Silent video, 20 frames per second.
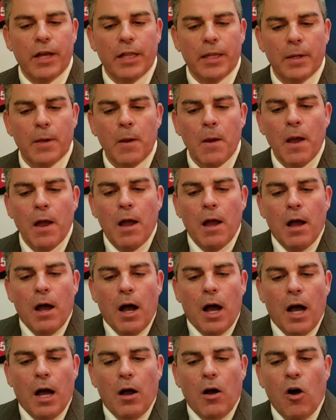Valley.
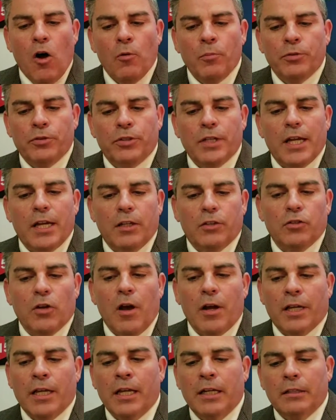Uh, Homestead at
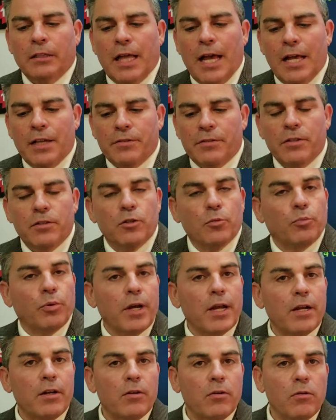Talking Glass is a
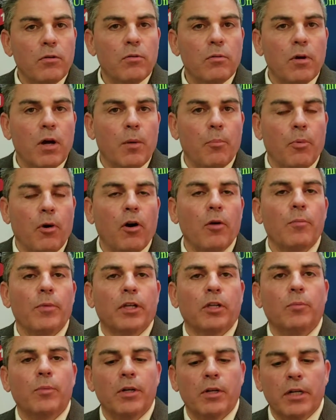brand new
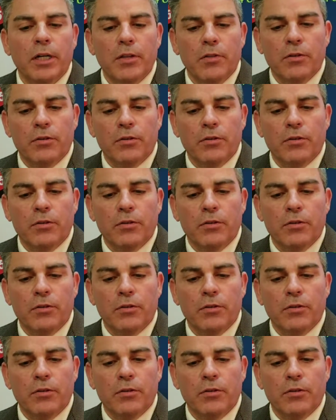apartment community.